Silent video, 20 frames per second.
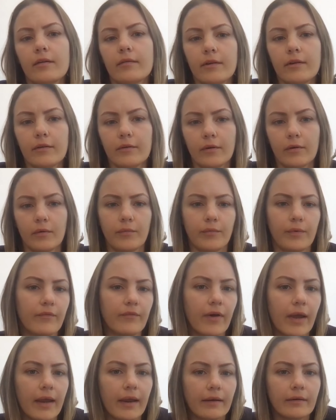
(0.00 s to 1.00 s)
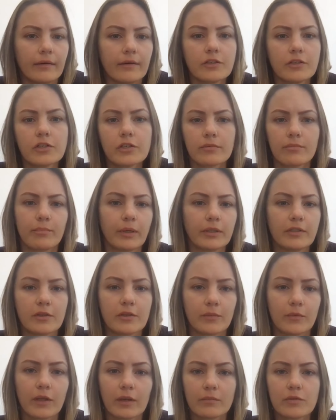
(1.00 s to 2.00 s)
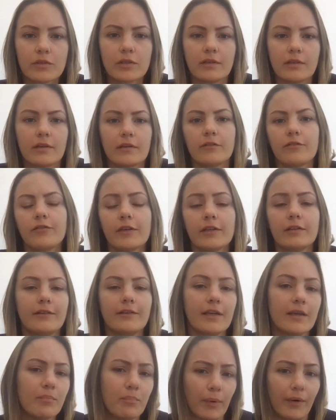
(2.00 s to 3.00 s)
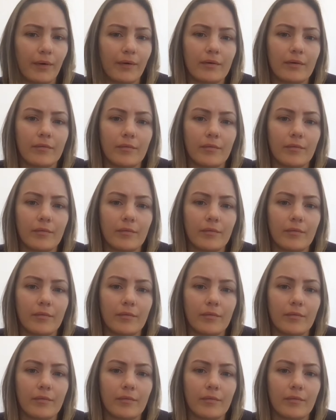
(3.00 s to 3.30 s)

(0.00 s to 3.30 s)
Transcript: revenge, but sometimes it can feel deeper,